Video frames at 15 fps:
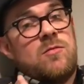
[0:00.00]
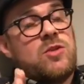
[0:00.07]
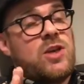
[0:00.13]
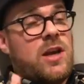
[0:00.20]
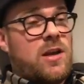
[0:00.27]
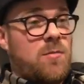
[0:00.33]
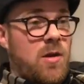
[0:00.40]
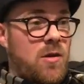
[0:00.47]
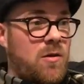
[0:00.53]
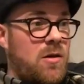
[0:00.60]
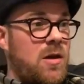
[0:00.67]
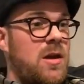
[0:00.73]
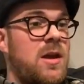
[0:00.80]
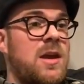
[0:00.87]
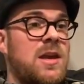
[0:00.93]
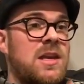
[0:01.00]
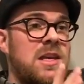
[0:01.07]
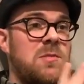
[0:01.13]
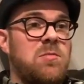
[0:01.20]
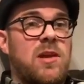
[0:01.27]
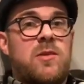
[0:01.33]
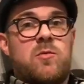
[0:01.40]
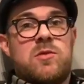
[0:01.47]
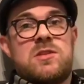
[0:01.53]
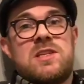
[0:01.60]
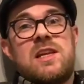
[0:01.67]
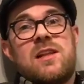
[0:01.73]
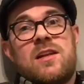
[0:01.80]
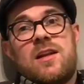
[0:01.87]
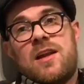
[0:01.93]
Check him out. He played with
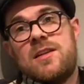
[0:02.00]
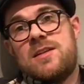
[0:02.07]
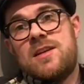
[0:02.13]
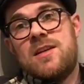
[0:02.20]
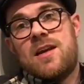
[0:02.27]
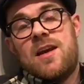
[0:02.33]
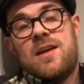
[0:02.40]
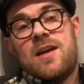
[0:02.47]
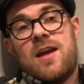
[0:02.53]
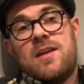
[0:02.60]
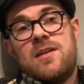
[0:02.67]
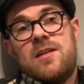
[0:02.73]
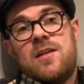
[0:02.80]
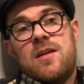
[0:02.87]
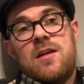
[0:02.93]
Seal in 1999